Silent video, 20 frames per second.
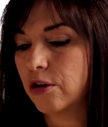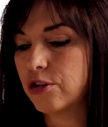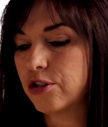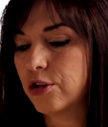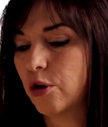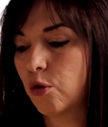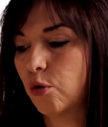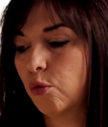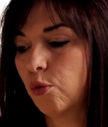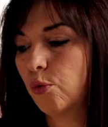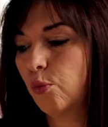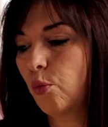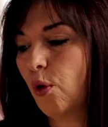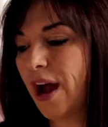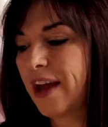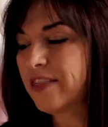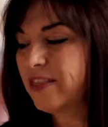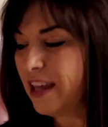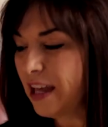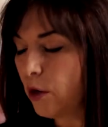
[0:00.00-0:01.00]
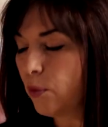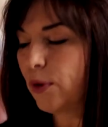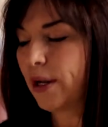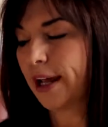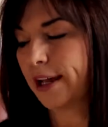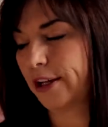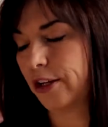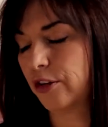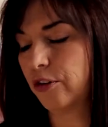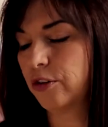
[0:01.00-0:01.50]
so I think
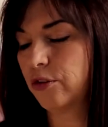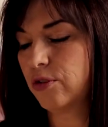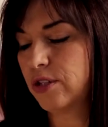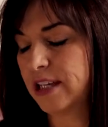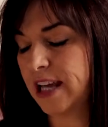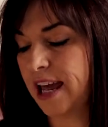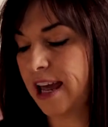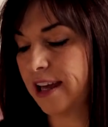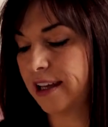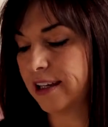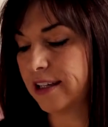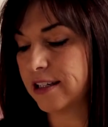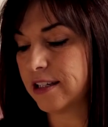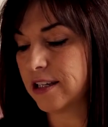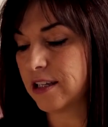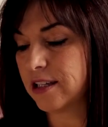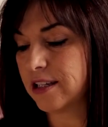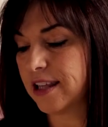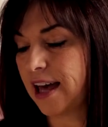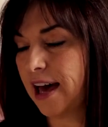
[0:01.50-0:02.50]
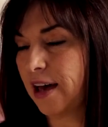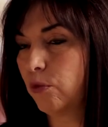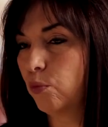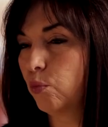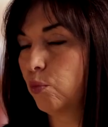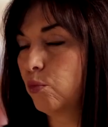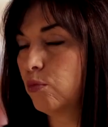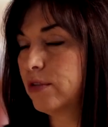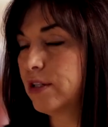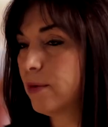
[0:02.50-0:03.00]
what I hear you saying is that
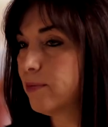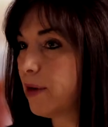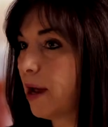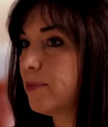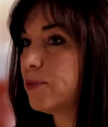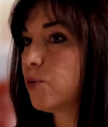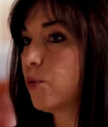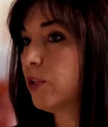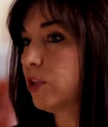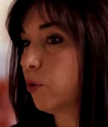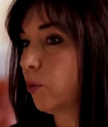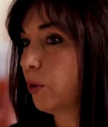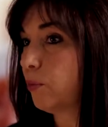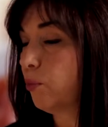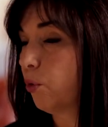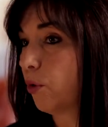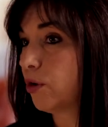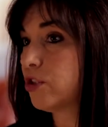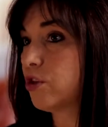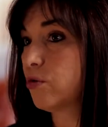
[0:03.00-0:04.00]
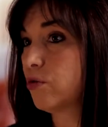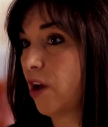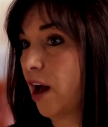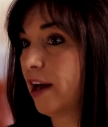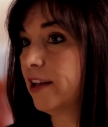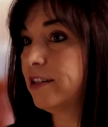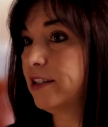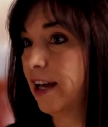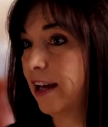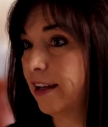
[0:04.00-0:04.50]
sometimes when the reports are
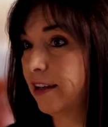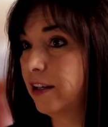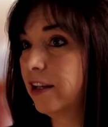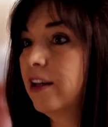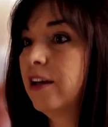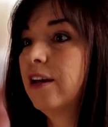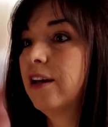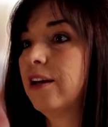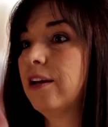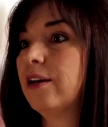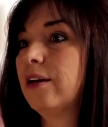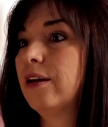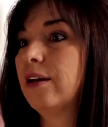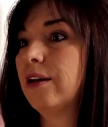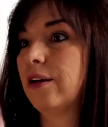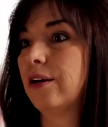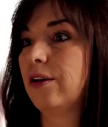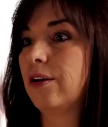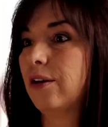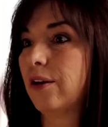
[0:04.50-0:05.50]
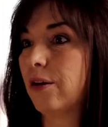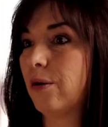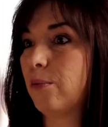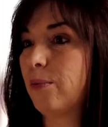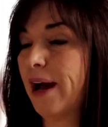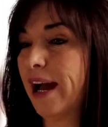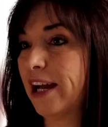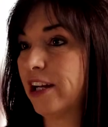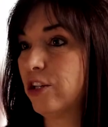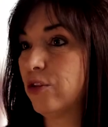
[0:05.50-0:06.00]
not done
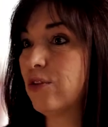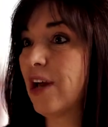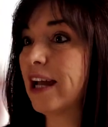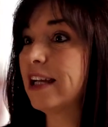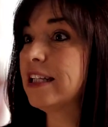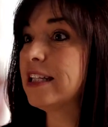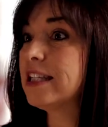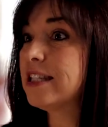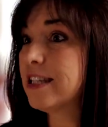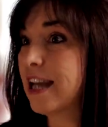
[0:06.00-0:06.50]
by a United